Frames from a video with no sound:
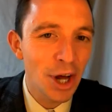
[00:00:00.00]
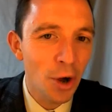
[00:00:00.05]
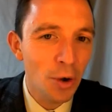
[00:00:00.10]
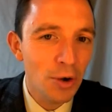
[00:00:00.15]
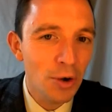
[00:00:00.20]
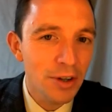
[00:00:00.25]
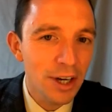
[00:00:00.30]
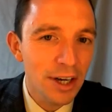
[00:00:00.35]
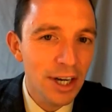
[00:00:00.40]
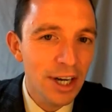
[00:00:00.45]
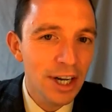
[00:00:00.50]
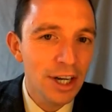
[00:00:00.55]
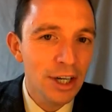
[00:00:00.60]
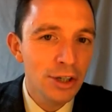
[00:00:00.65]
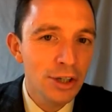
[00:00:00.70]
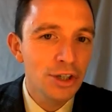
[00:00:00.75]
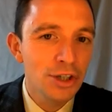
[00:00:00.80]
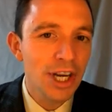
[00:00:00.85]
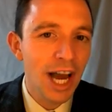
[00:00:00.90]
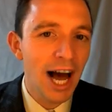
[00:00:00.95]
older.
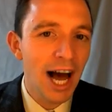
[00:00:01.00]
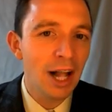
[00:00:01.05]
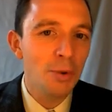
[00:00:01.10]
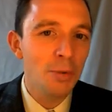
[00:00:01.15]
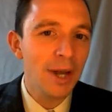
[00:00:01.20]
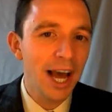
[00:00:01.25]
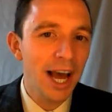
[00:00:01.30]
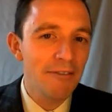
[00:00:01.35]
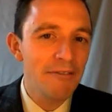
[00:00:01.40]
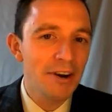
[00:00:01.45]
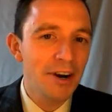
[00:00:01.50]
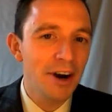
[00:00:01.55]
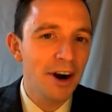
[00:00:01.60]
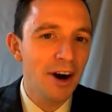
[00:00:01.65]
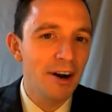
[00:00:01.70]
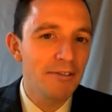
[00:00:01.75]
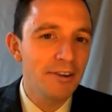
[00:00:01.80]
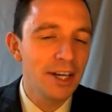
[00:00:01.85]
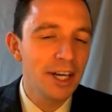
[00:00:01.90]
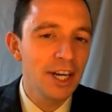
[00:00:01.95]
Shall we have a
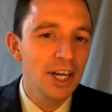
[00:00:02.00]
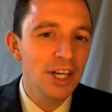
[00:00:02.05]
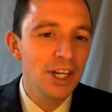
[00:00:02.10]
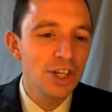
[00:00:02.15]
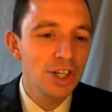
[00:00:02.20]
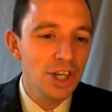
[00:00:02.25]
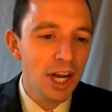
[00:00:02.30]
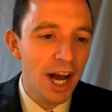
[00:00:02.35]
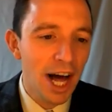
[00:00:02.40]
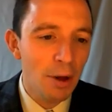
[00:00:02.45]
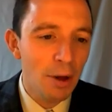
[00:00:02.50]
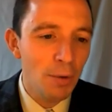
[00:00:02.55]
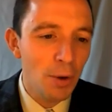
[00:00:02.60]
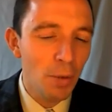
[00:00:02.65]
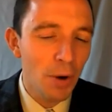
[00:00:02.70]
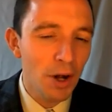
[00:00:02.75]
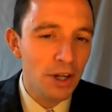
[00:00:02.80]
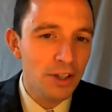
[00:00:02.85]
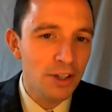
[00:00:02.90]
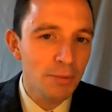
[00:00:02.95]
coffee? Shall we
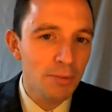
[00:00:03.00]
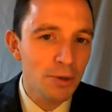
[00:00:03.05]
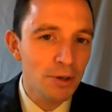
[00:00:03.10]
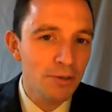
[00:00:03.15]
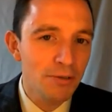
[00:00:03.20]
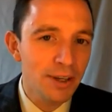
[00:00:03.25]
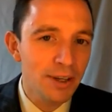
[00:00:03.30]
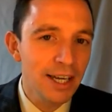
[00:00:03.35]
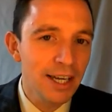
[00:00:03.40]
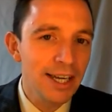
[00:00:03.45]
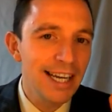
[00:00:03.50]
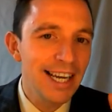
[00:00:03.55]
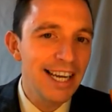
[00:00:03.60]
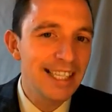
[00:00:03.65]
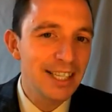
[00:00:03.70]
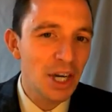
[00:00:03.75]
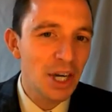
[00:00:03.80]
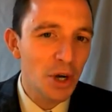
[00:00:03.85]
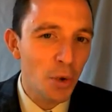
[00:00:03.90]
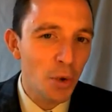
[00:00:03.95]
watch the movie?
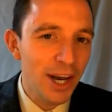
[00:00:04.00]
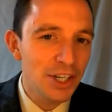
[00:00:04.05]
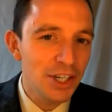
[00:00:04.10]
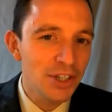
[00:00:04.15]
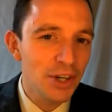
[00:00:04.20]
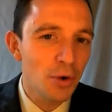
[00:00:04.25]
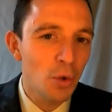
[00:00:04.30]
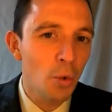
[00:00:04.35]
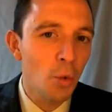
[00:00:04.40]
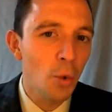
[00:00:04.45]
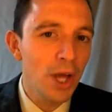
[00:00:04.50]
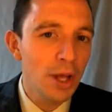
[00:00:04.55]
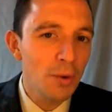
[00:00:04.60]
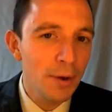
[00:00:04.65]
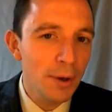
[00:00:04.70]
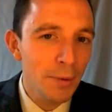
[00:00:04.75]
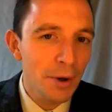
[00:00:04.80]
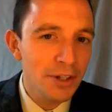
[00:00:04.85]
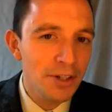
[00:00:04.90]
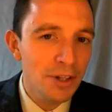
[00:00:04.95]
It's a question. Will
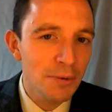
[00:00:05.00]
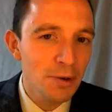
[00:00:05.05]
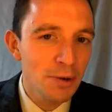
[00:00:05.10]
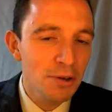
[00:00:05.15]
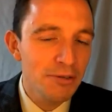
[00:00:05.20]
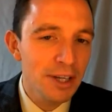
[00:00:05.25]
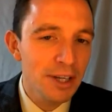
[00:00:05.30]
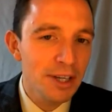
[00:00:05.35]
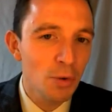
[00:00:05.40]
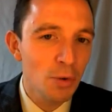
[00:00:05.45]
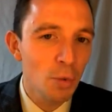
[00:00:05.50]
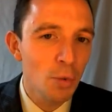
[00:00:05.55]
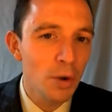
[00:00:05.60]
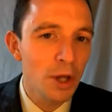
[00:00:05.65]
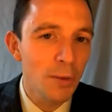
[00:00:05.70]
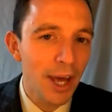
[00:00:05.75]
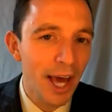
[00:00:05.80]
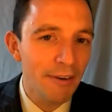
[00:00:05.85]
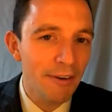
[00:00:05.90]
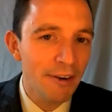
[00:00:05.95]
we watch the movie? Will
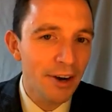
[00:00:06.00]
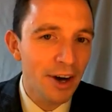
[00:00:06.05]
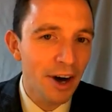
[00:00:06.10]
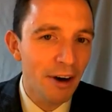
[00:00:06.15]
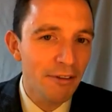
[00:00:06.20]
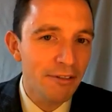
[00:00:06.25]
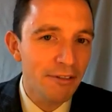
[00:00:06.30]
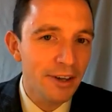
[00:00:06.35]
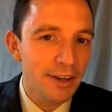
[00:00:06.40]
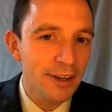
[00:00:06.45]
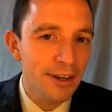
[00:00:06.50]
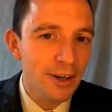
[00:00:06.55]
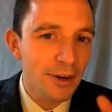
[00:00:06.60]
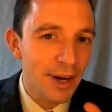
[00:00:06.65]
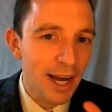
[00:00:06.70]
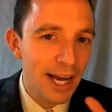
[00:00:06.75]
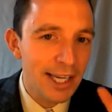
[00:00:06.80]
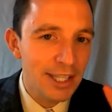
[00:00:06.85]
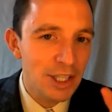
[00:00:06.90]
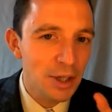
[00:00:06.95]
we have a coffee?
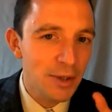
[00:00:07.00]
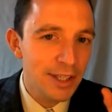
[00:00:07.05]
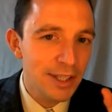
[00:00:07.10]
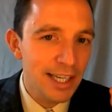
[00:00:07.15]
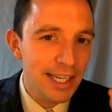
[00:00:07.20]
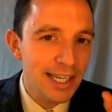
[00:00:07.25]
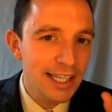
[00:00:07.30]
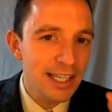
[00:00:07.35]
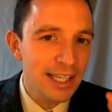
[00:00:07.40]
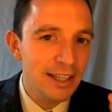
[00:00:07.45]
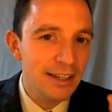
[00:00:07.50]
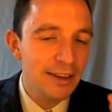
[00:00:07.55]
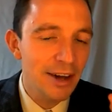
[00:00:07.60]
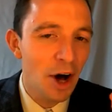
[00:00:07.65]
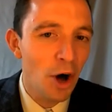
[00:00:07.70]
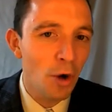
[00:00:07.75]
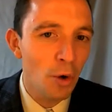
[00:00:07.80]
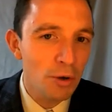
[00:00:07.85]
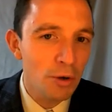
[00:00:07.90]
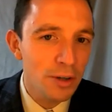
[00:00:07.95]
Okay, so it's a little
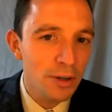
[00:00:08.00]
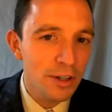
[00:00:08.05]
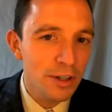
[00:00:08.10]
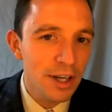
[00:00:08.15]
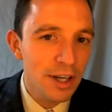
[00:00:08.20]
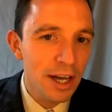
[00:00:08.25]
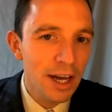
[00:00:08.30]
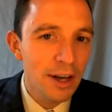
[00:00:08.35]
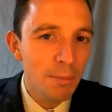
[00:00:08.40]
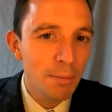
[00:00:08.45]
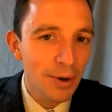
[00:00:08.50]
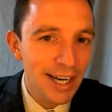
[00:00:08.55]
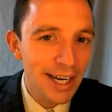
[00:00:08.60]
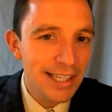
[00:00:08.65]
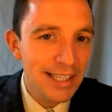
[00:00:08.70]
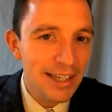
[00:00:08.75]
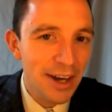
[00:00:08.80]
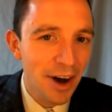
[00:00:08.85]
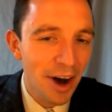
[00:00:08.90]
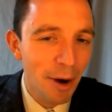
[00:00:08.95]
old, but it
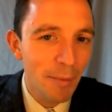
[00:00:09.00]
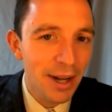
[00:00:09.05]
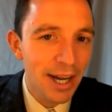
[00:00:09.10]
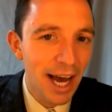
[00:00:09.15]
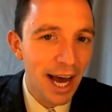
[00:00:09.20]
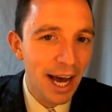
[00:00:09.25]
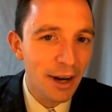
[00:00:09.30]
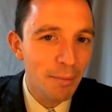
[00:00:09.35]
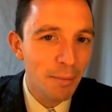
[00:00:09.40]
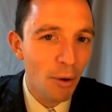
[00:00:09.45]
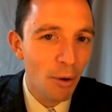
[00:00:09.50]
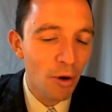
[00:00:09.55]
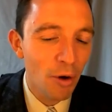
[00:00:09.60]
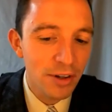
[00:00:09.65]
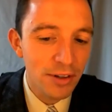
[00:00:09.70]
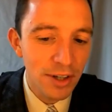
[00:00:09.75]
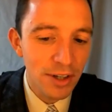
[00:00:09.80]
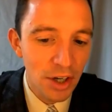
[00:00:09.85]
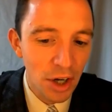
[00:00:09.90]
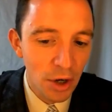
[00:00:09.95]
is common and
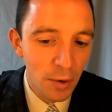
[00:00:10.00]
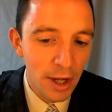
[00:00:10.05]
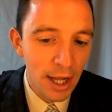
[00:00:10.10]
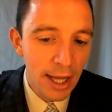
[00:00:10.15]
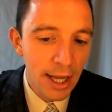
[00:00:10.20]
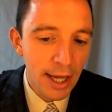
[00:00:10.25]
important to know.